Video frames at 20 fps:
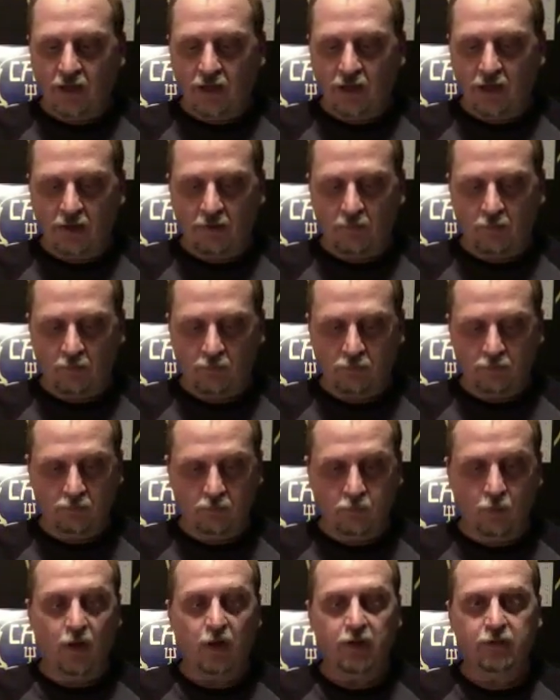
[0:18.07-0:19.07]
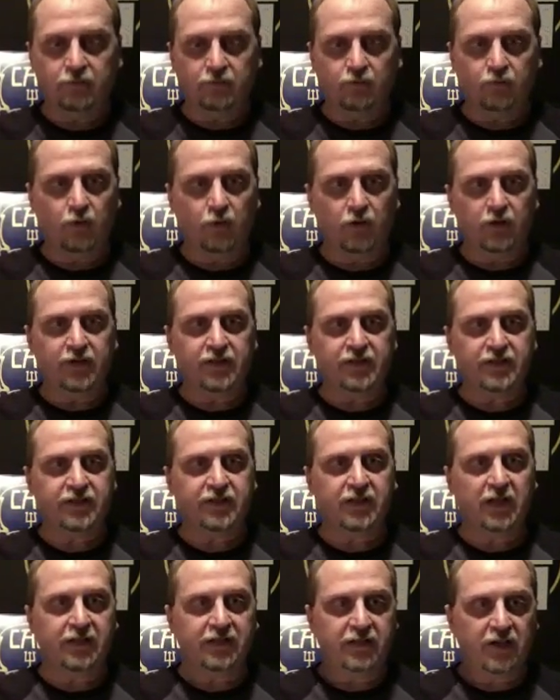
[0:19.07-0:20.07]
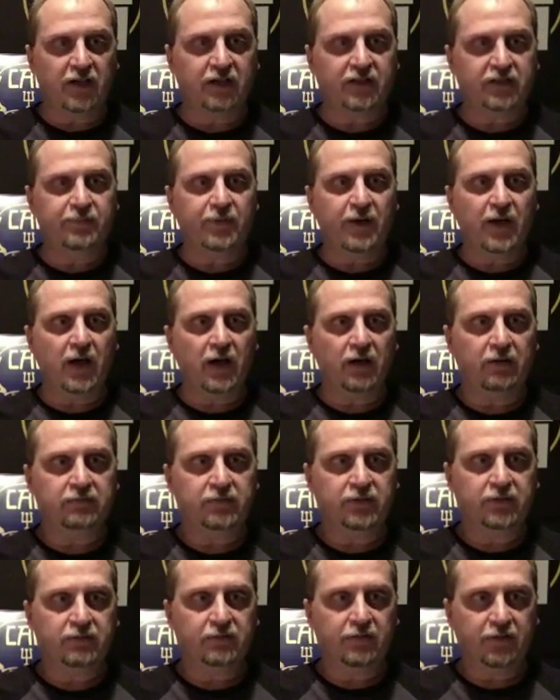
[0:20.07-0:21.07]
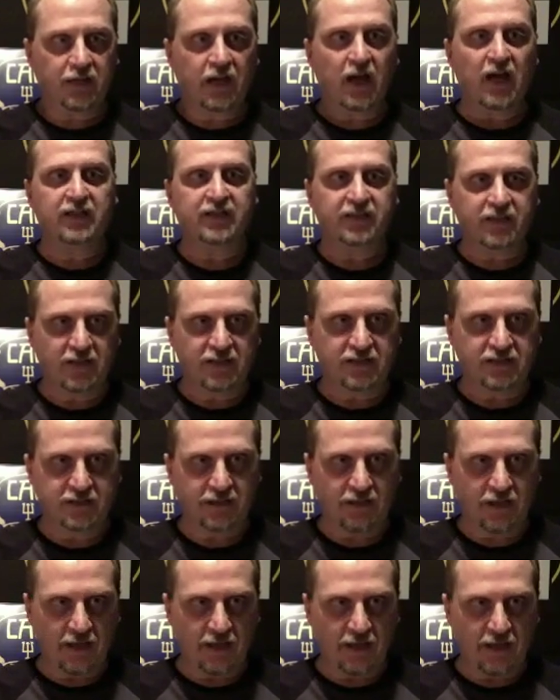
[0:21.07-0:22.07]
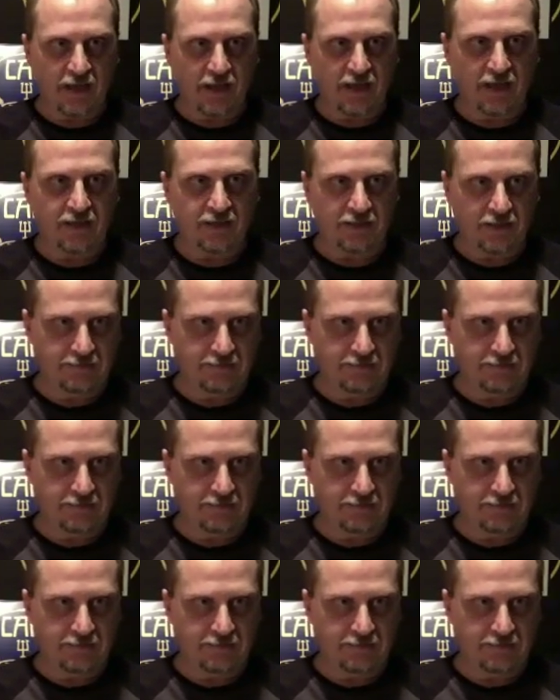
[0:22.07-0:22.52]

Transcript: Uh, One was I talked about the contest that I had.